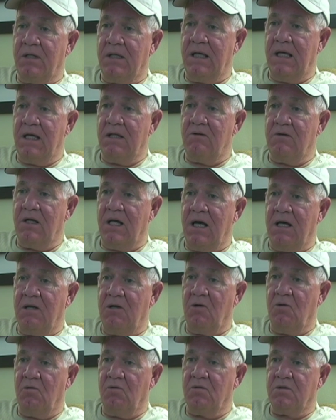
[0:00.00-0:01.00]
together 9
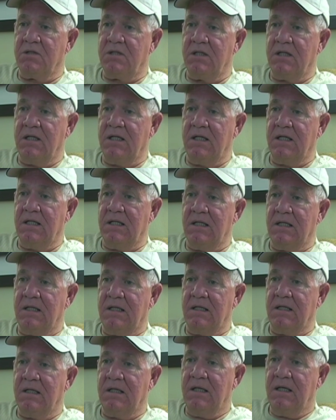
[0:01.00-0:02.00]
holes,
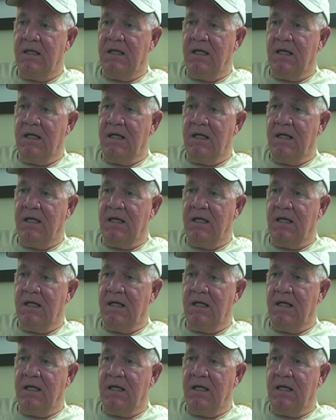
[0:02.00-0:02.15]
and